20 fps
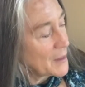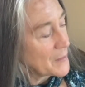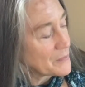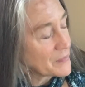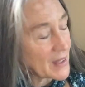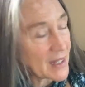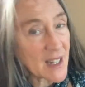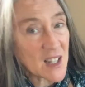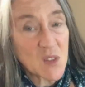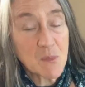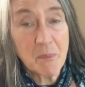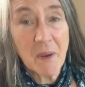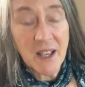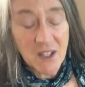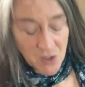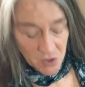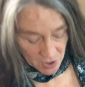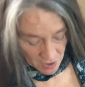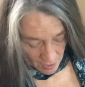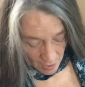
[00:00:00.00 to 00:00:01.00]
And it's
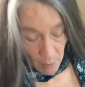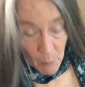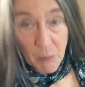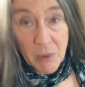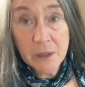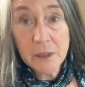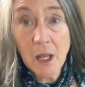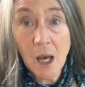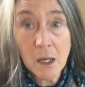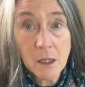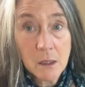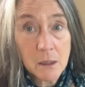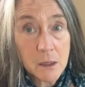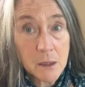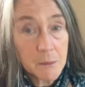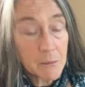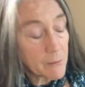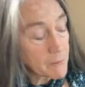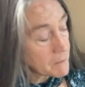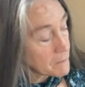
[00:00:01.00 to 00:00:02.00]
best to pluck
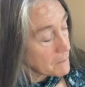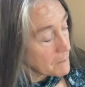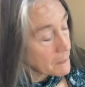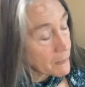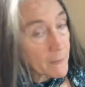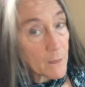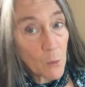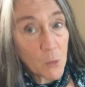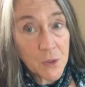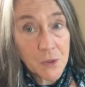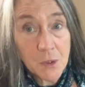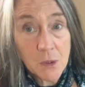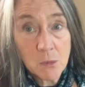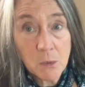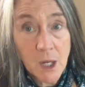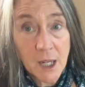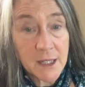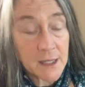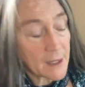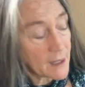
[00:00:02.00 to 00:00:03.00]
with your
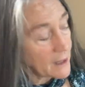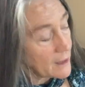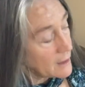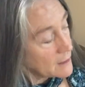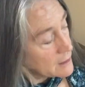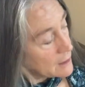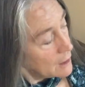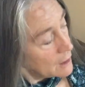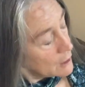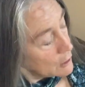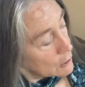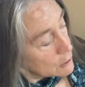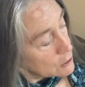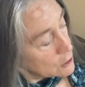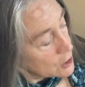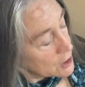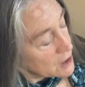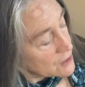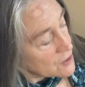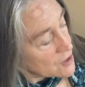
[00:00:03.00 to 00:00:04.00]
right hand,
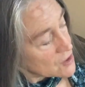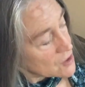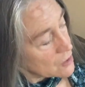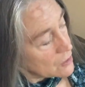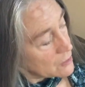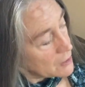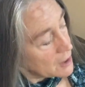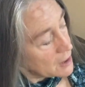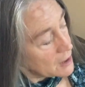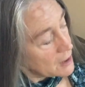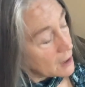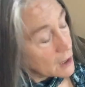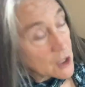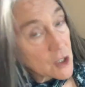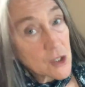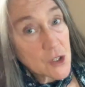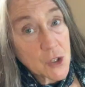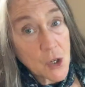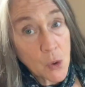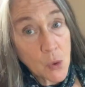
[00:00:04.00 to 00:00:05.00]
look at the screen,
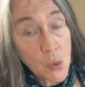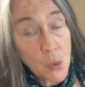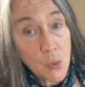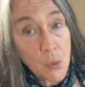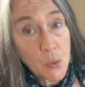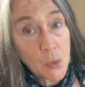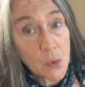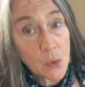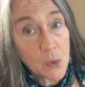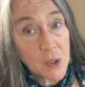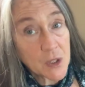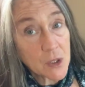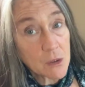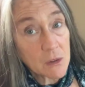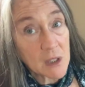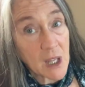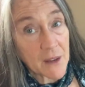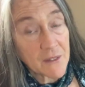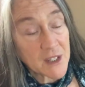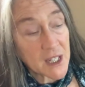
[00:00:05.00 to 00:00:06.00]
tune with your
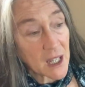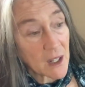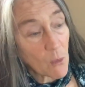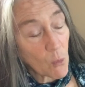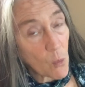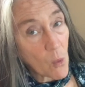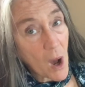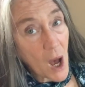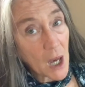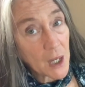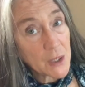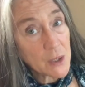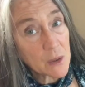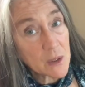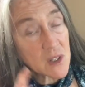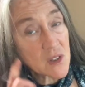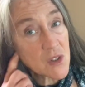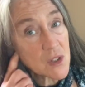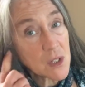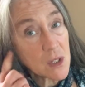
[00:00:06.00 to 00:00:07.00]
left hand, while you
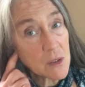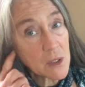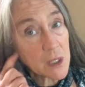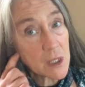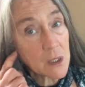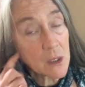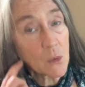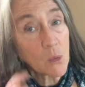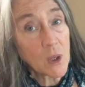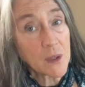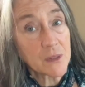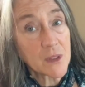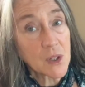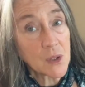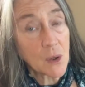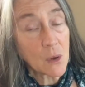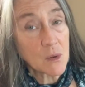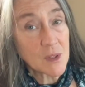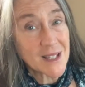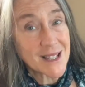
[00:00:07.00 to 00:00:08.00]
can still hear what the
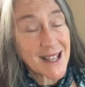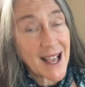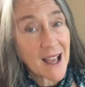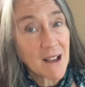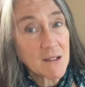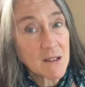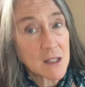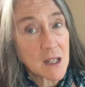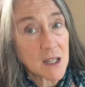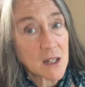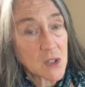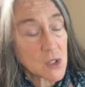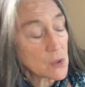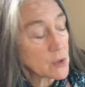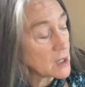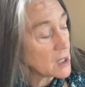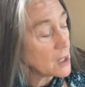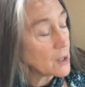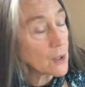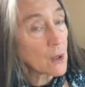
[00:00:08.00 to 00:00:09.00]
note sounds like, so
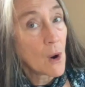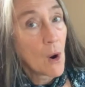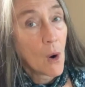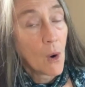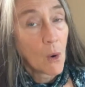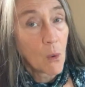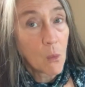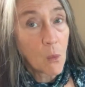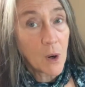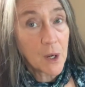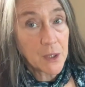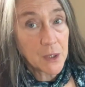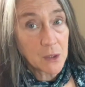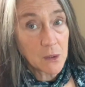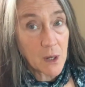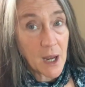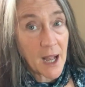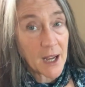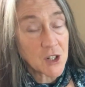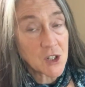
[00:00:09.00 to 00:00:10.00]
you can hear what
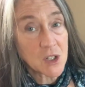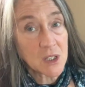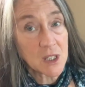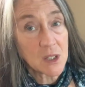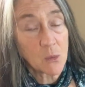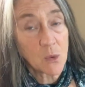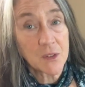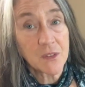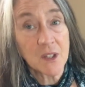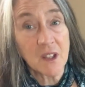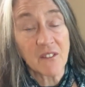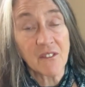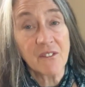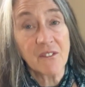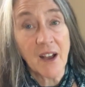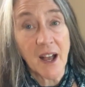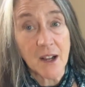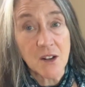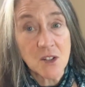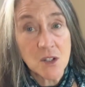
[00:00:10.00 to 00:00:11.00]
the effect